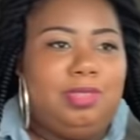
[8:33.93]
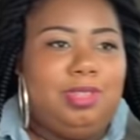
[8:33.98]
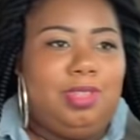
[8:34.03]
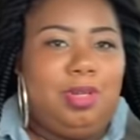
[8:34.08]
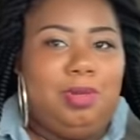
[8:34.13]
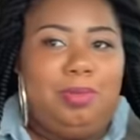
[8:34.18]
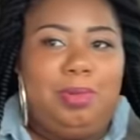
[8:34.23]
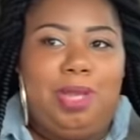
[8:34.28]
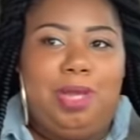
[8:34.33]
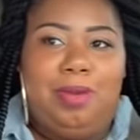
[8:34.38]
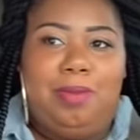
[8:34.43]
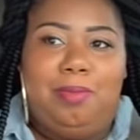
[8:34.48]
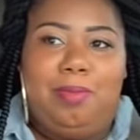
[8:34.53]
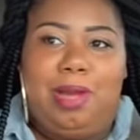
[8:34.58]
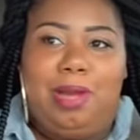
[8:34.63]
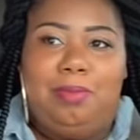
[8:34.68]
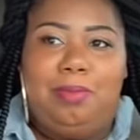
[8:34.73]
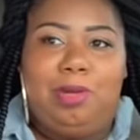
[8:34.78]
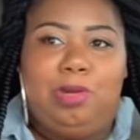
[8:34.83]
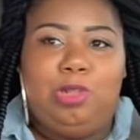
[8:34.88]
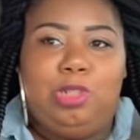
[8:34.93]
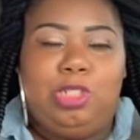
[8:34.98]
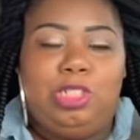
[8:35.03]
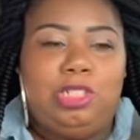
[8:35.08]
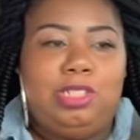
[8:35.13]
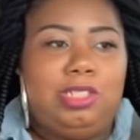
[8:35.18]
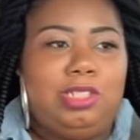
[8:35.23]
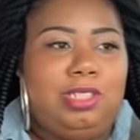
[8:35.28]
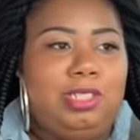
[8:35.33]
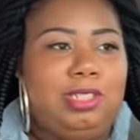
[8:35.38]
Don't play with my
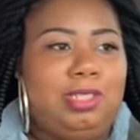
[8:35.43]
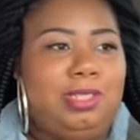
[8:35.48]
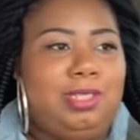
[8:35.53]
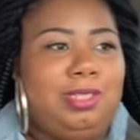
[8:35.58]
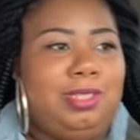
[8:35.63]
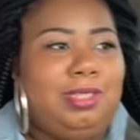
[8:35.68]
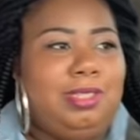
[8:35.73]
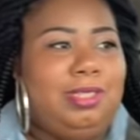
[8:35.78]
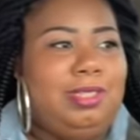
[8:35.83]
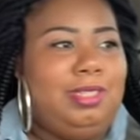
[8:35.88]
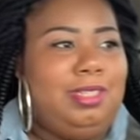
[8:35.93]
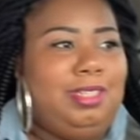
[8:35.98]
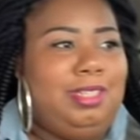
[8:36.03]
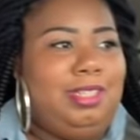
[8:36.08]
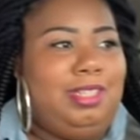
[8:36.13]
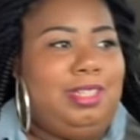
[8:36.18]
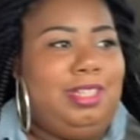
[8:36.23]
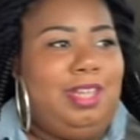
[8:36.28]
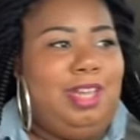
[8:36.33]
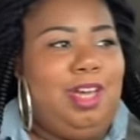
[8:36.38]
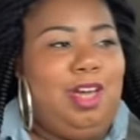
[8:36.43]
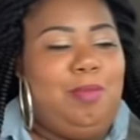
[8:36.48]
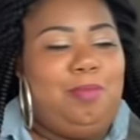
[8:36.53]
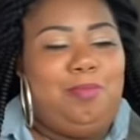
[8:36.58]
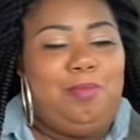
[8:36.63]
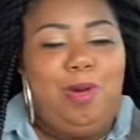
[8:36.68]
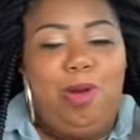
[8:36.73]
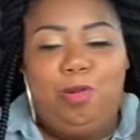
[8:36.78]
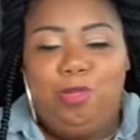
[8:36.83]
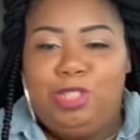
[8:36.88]
emotions.
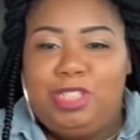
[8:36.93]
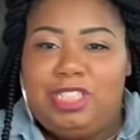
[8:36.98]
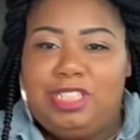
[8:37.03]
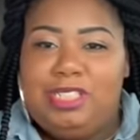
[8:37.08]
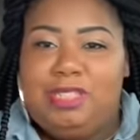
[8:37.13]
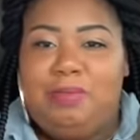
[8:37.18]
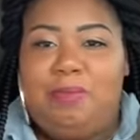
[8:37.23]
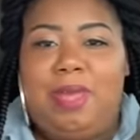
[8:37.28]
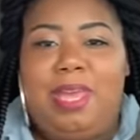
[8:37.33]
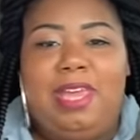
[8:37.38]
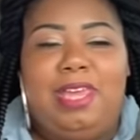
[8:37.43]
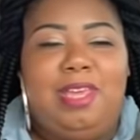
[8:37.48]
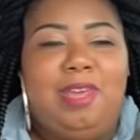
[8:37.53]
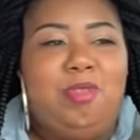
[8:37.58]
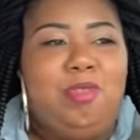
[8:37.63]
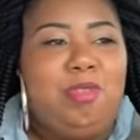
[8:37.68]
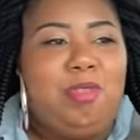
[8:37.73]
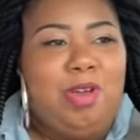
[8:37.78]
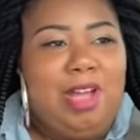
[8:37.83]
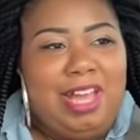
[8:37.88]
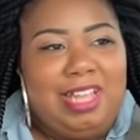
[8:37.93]
Emotions make you